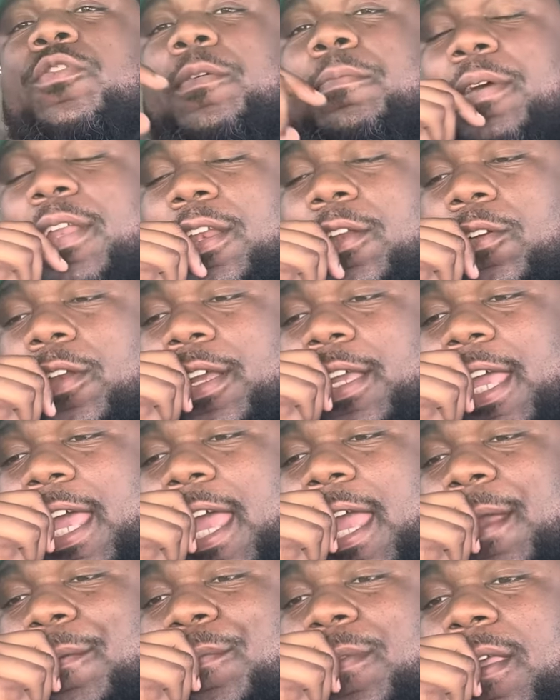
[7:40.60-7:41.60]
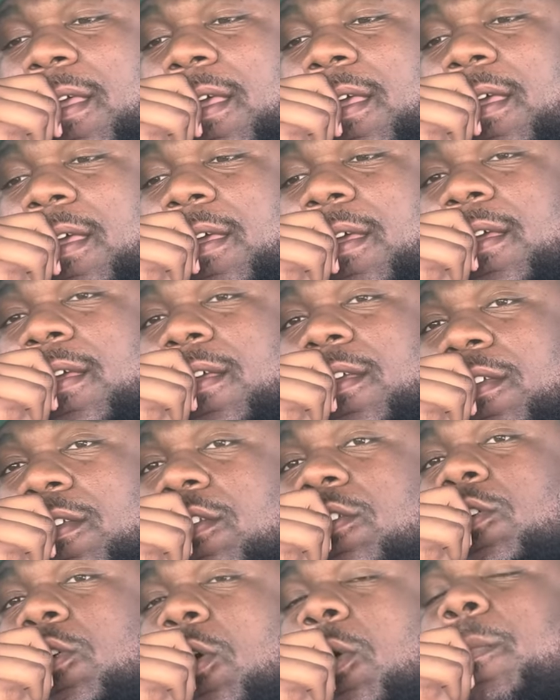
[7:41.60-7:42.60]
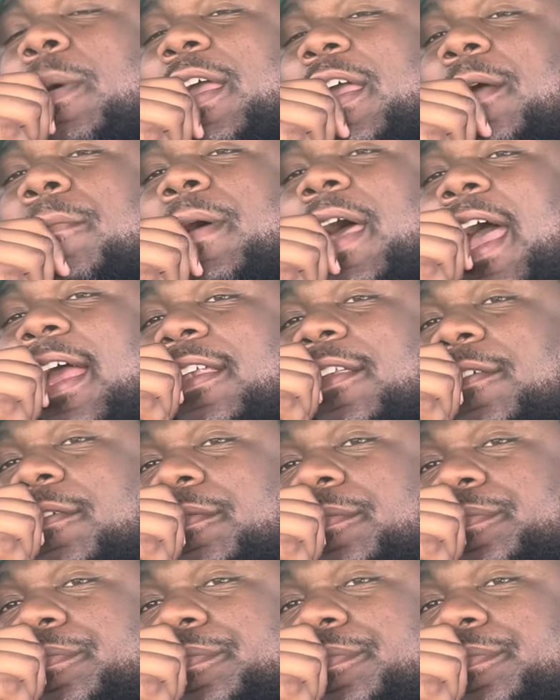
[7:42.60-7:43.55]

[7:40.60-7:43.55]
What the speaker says: Depending on the game, you won't make him active.